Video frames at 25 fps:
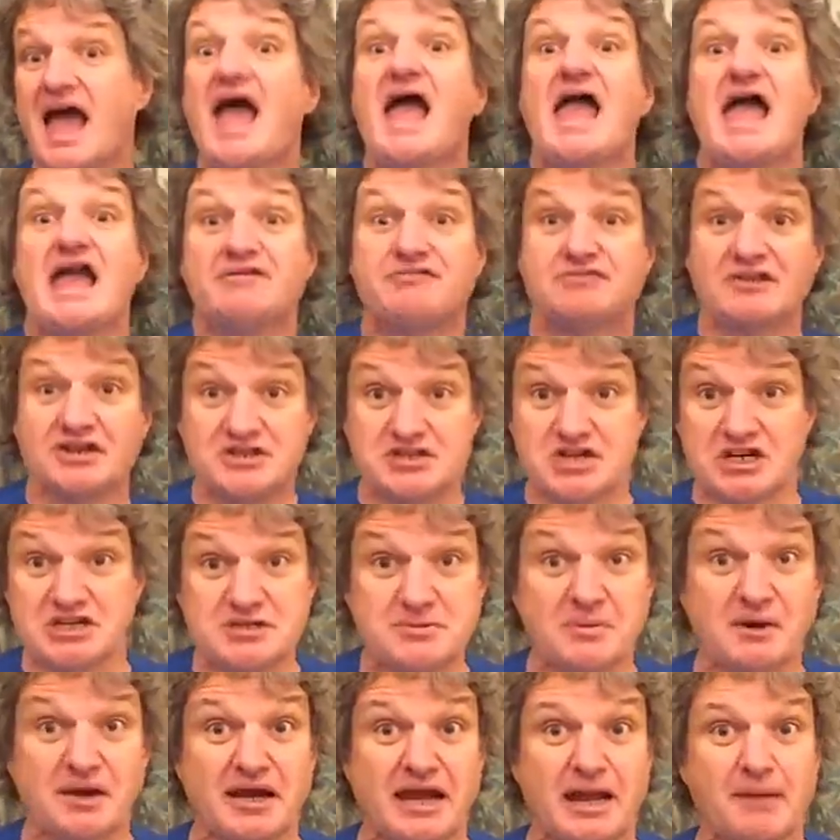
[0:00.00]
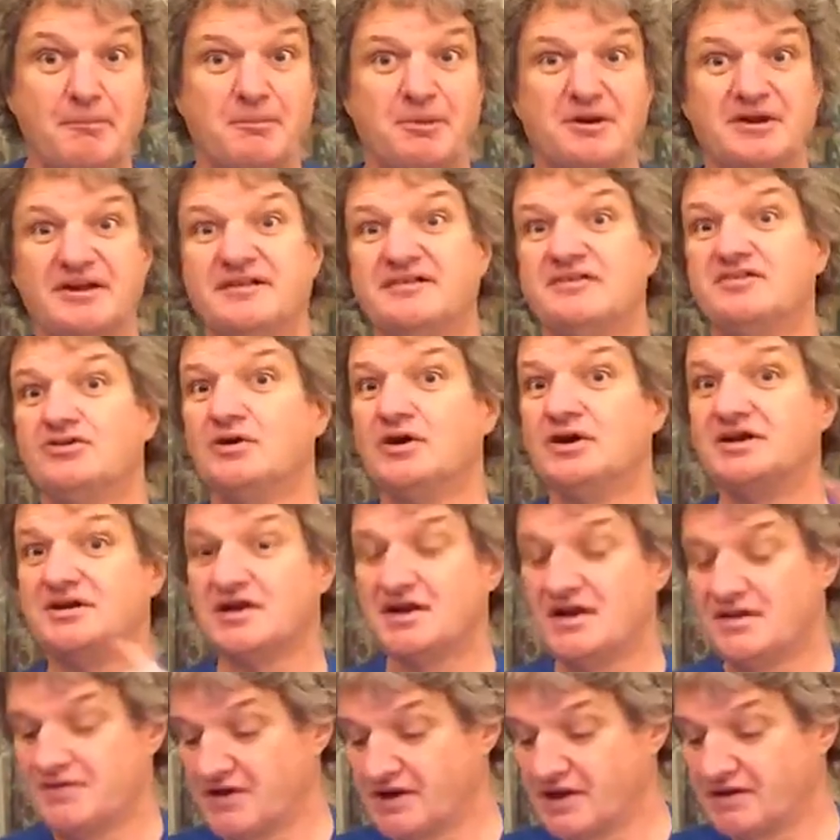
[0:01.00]
If legitimate companies do it,
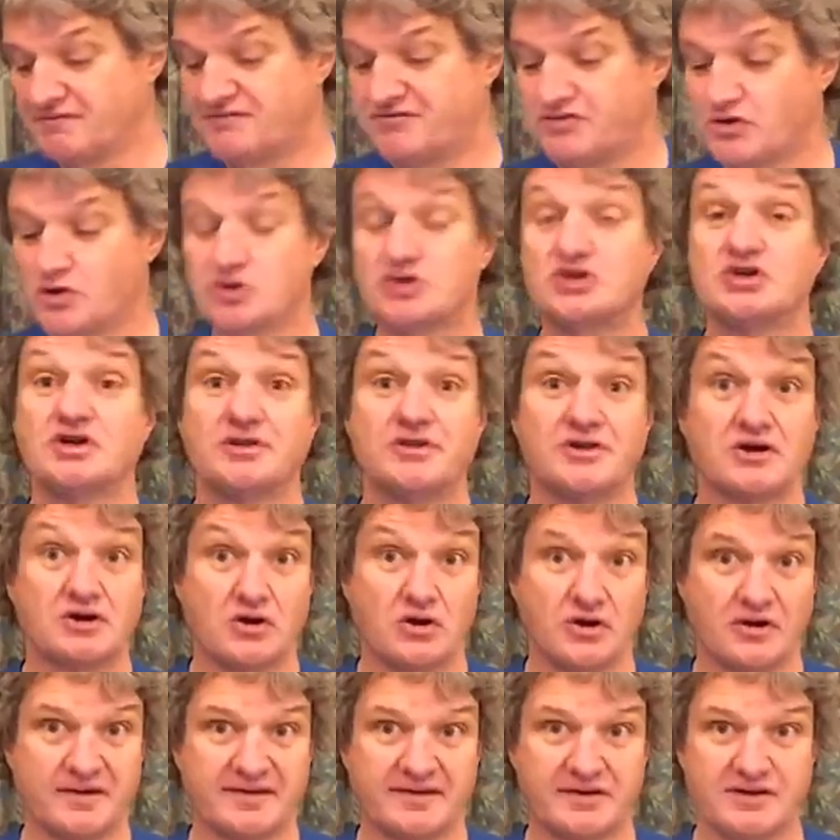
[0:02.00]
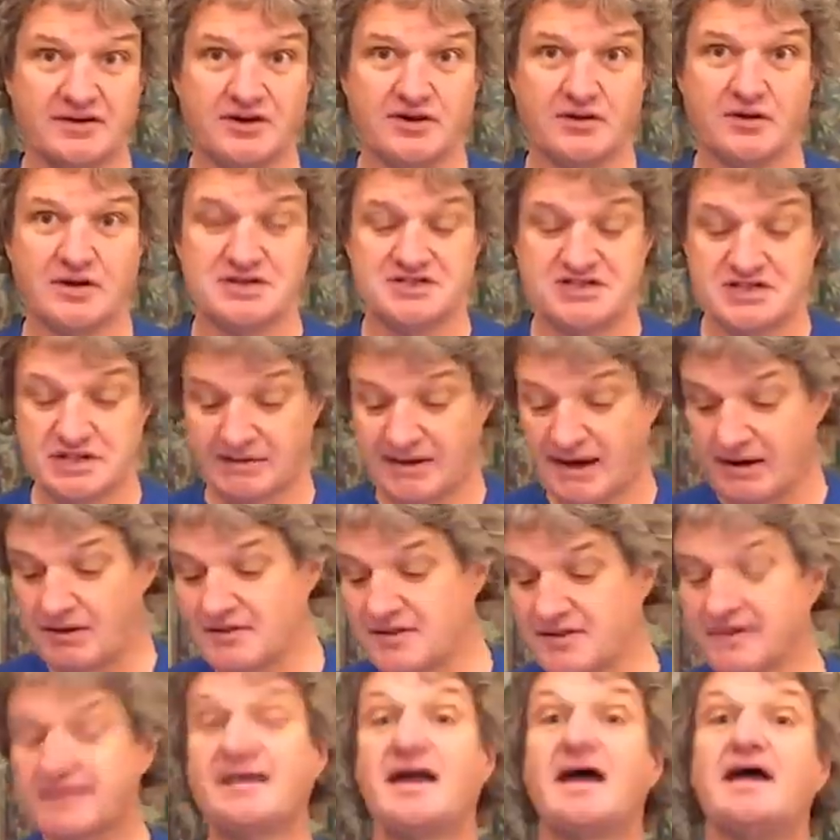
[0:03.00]
then unfortunately the crooks can do it too. Now in
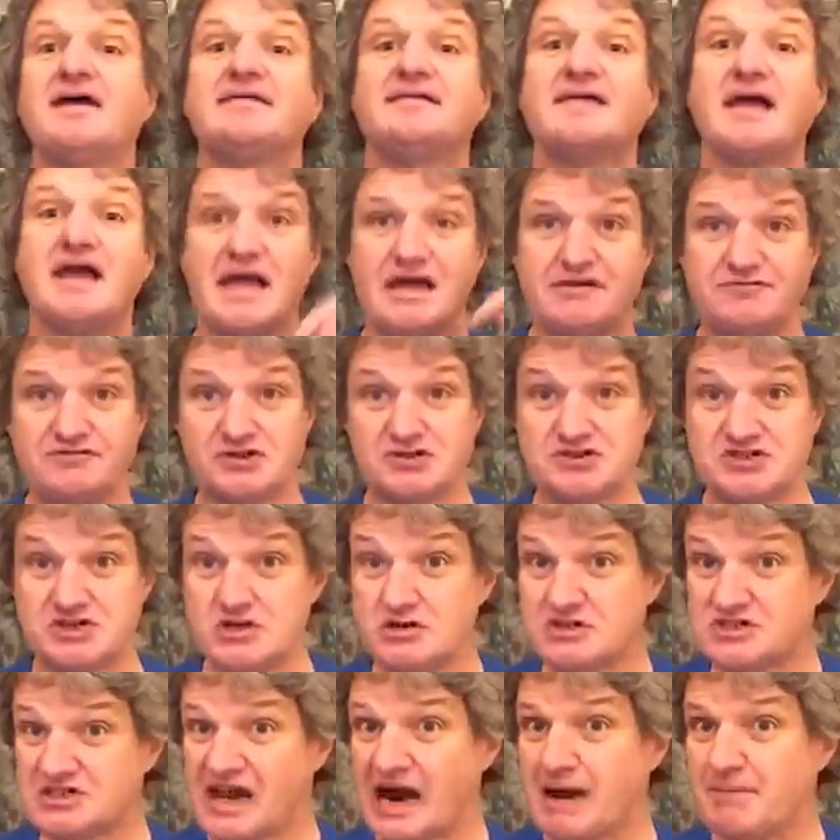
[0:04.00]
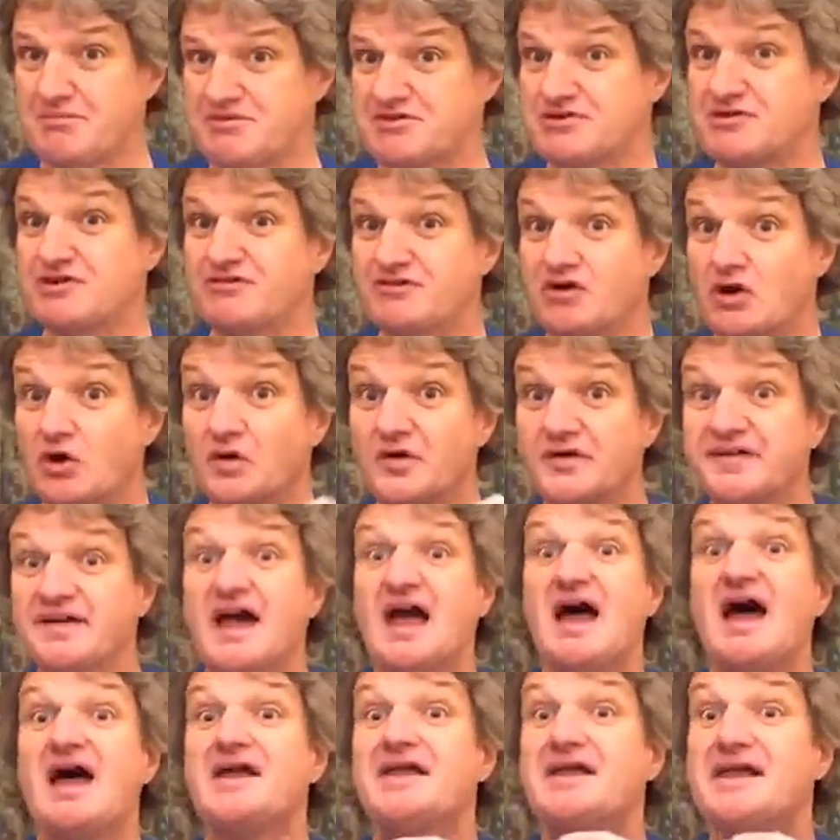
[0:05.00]
this case, if you do tap through, of course,
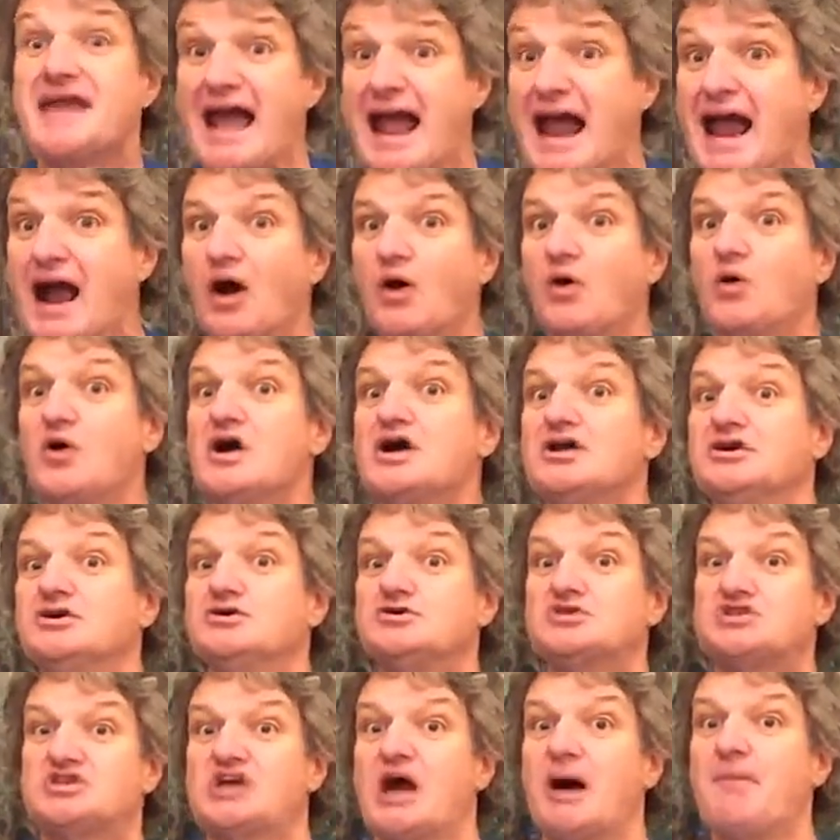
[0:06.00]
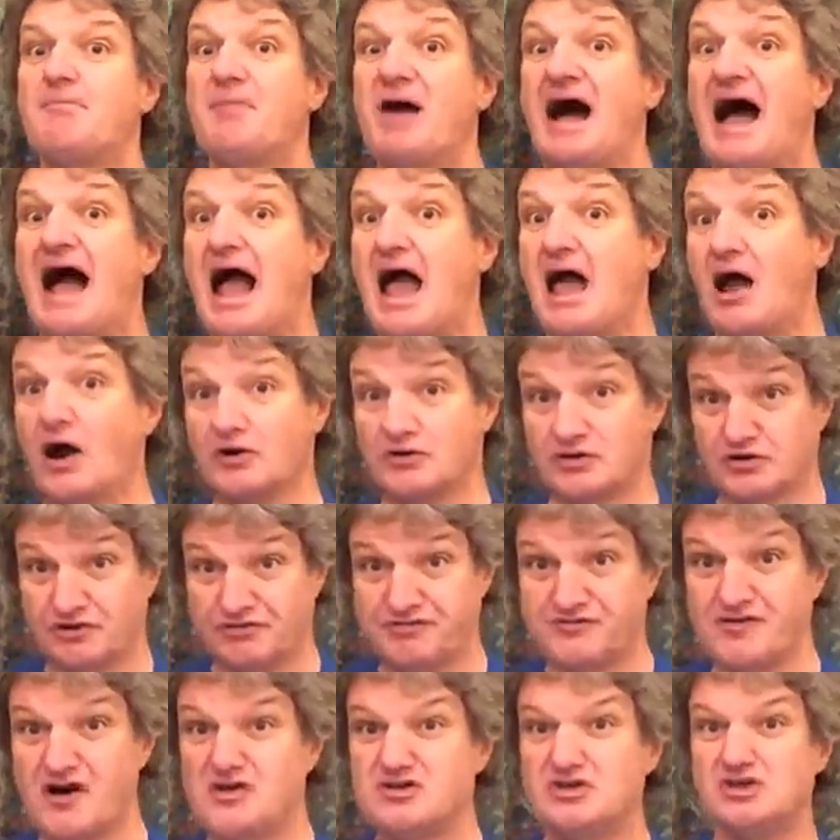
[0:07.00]
now you jump on your
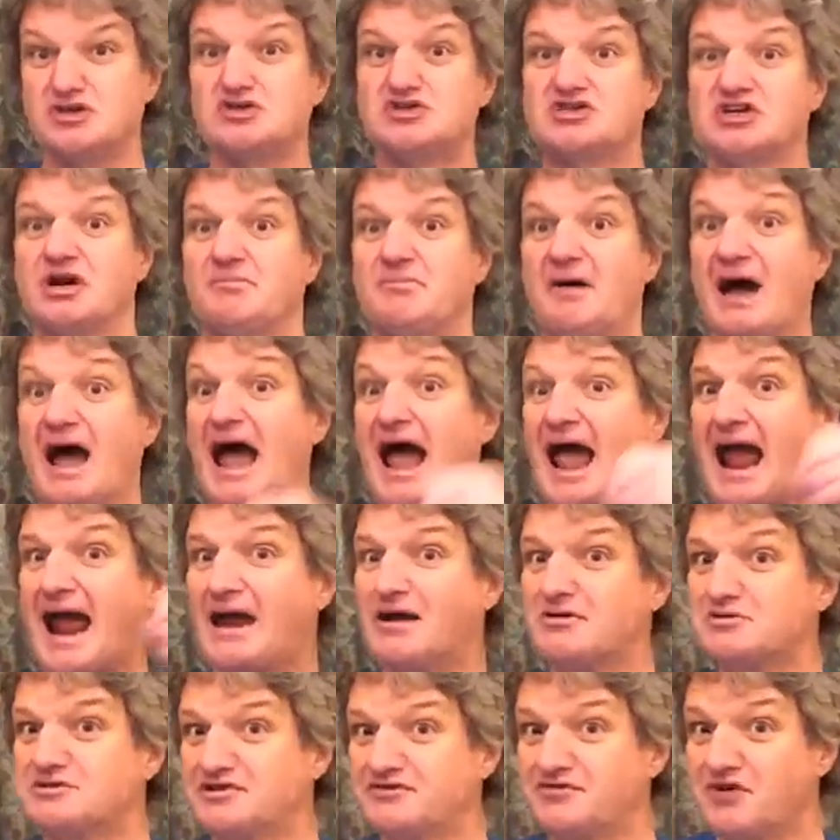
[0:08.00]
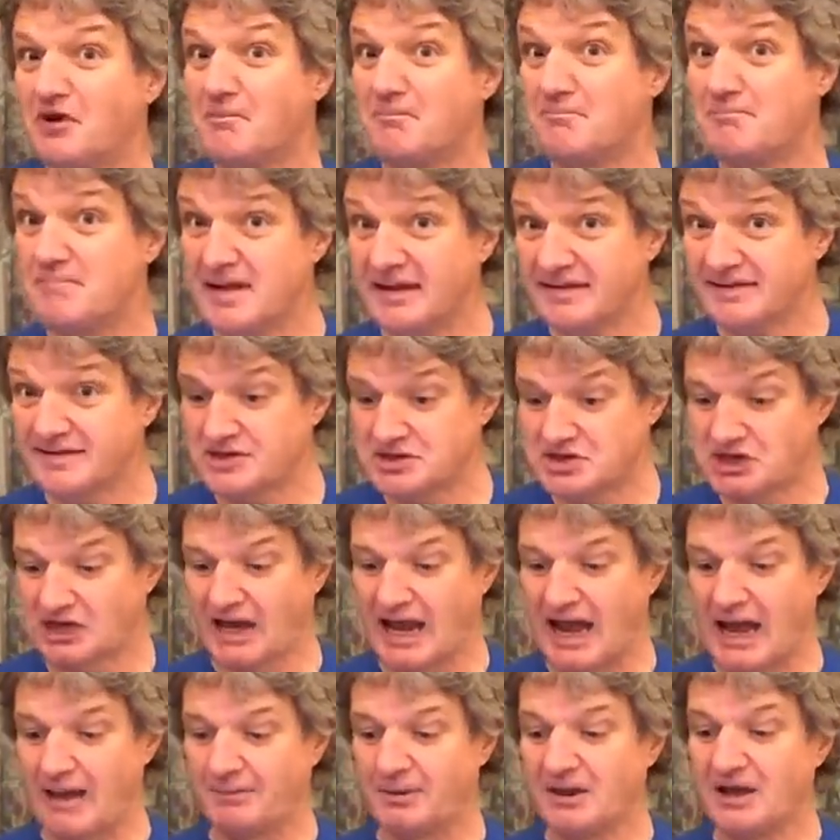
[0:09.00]
phone, you jump out of your messaging
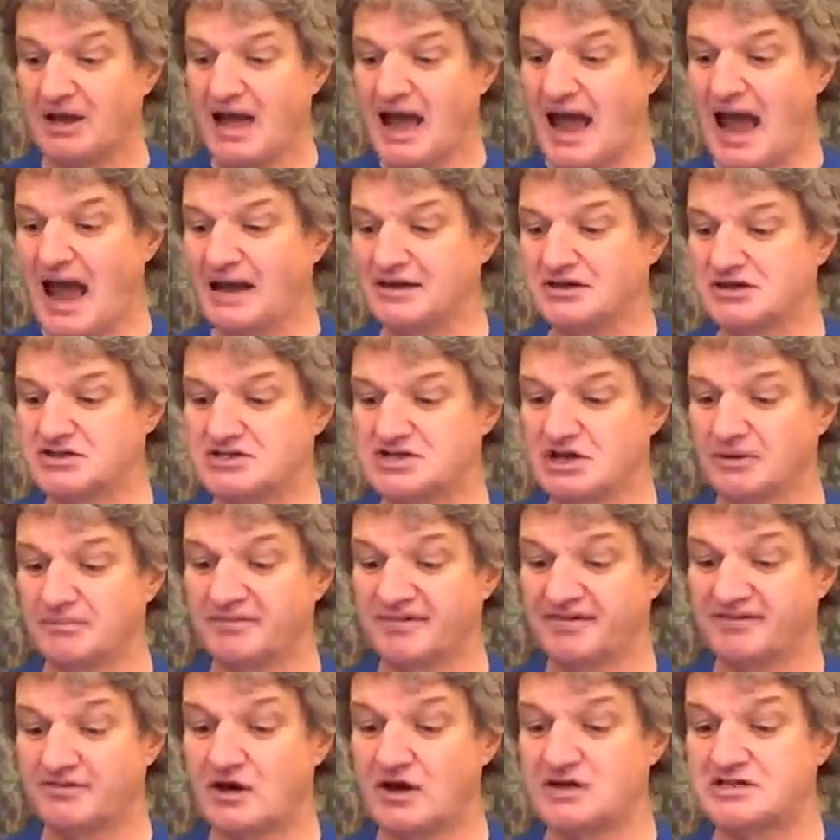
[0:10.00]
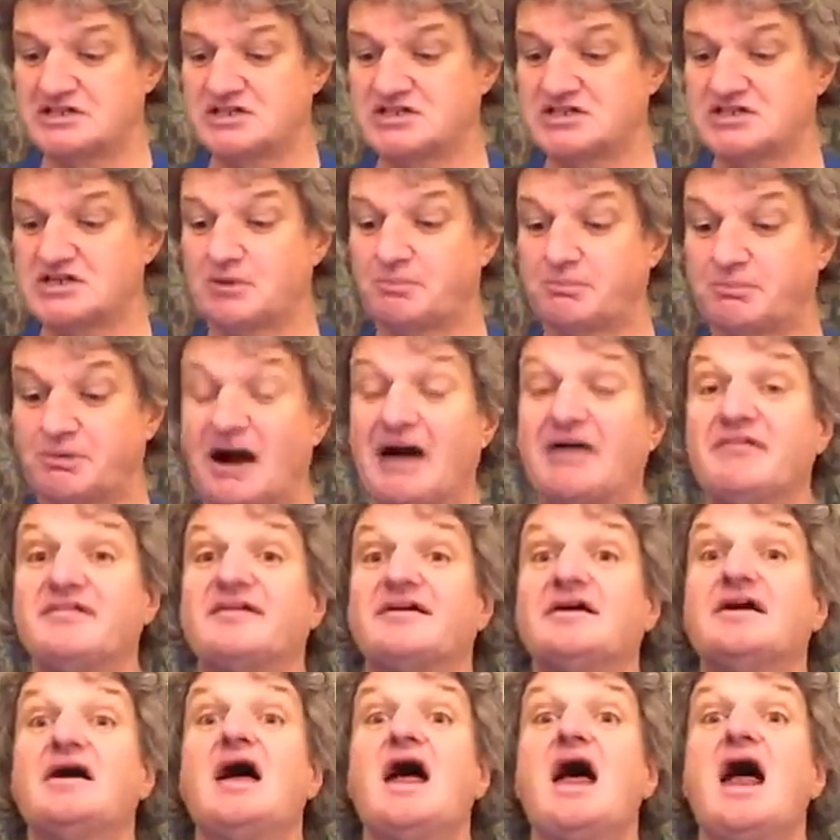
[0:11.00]
app and you jump straight into your
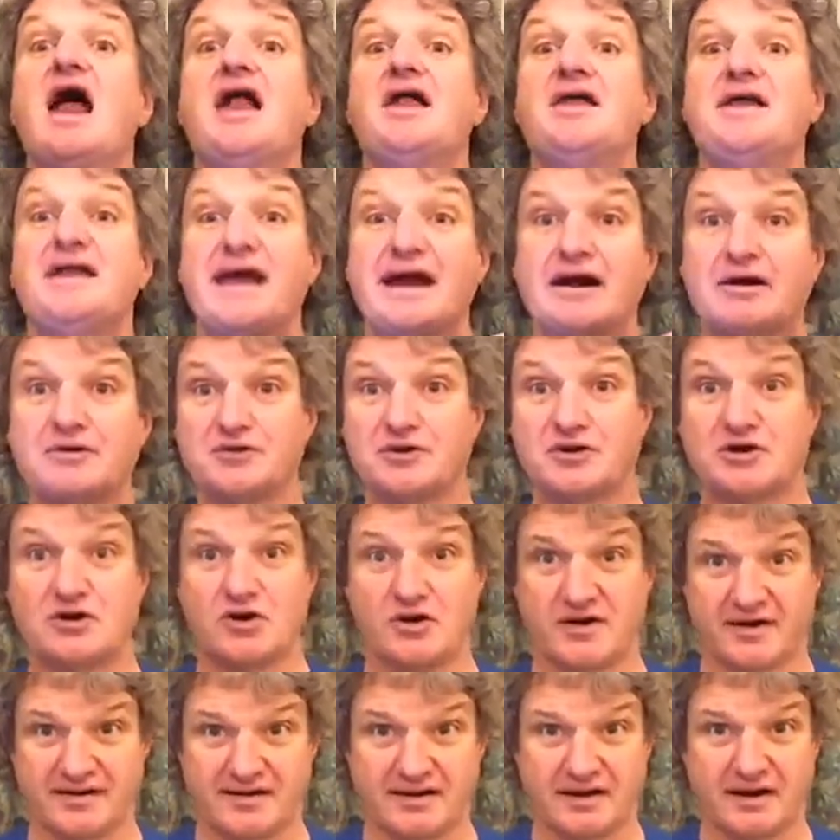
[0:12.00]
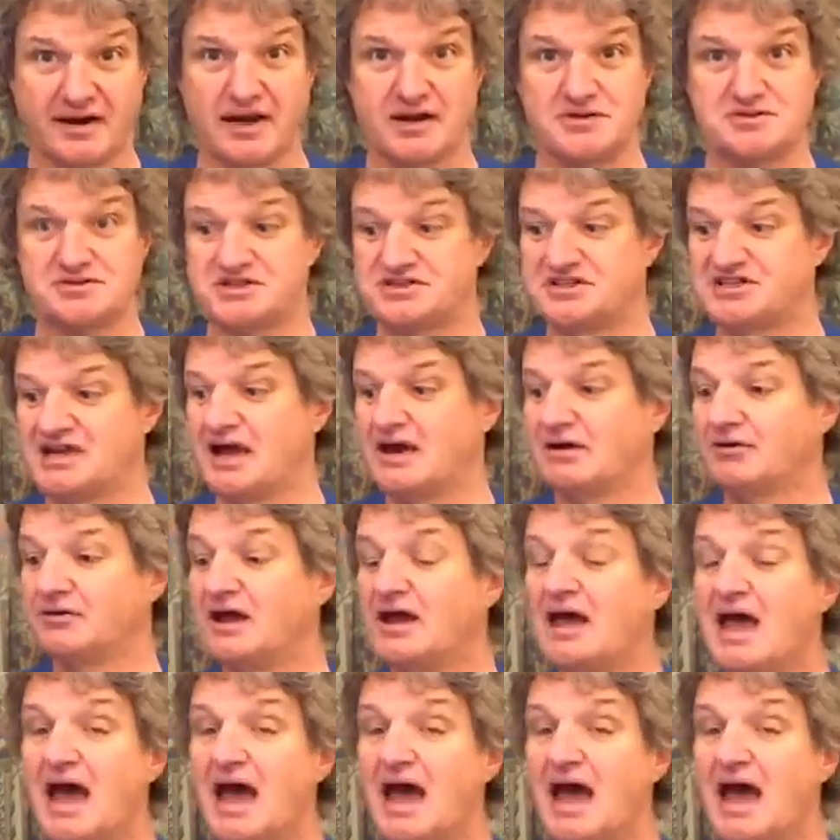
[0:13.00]
browser. Now the crooks can go to town.